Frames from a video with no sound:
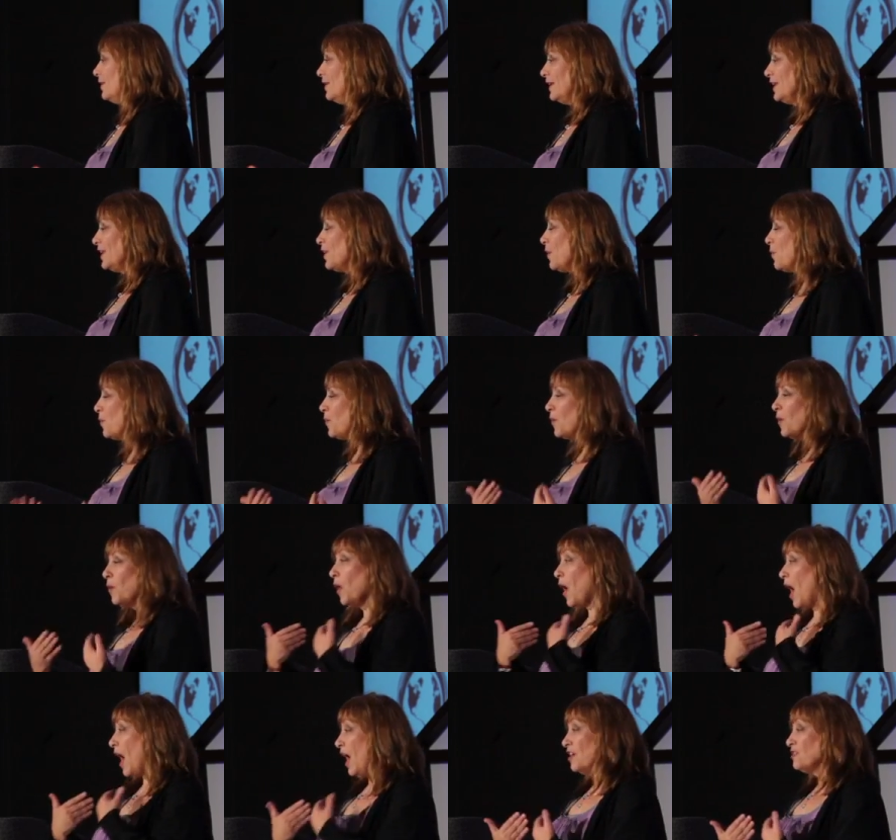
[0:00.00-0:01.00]
You know,
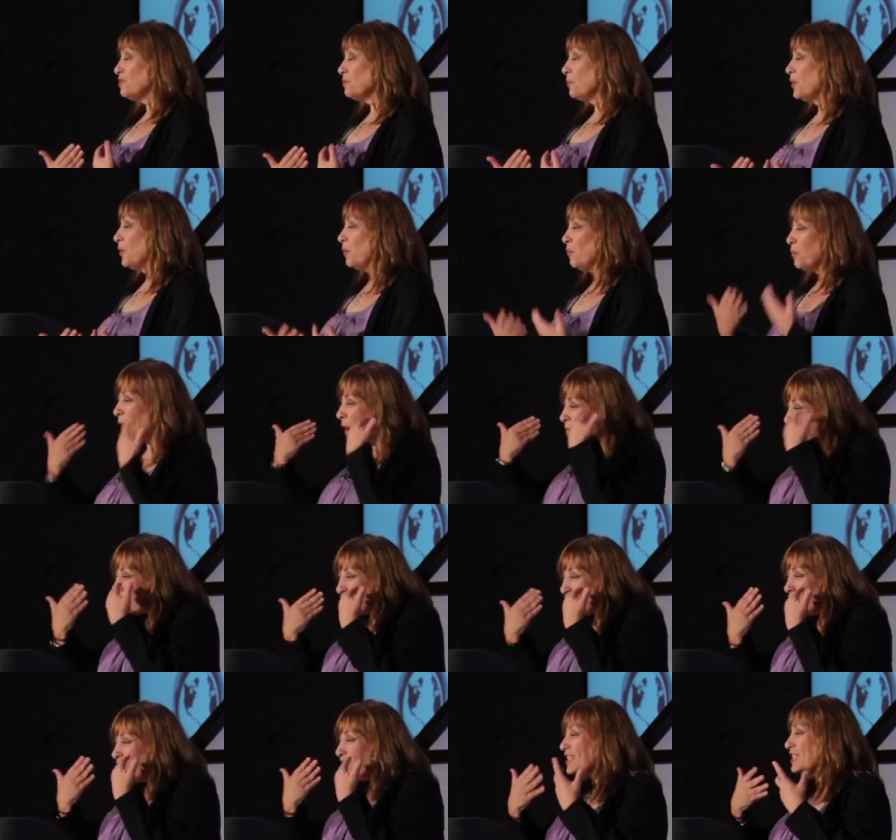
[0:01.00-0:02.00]

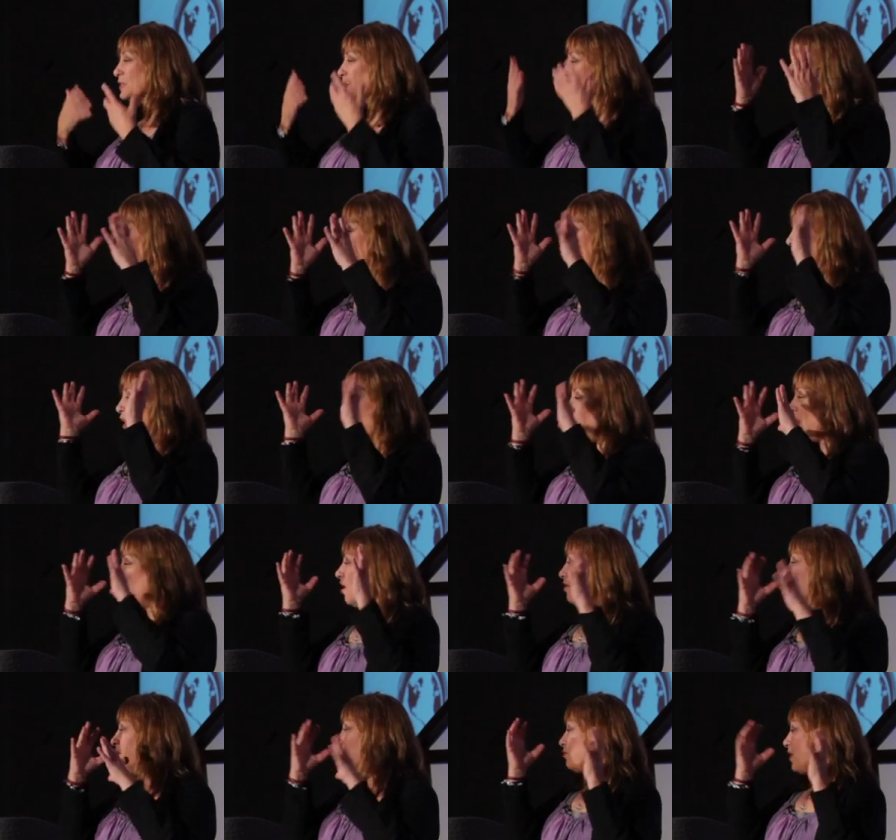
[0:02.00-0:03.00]
journalists, we're kind of
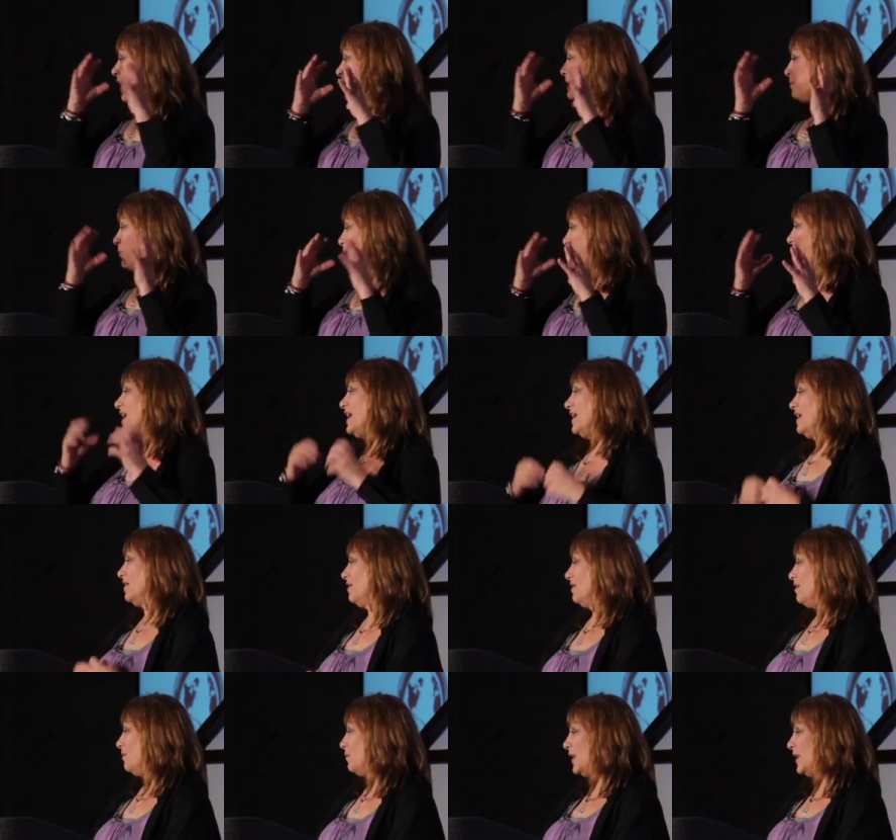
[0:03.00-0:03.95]
all the right brain.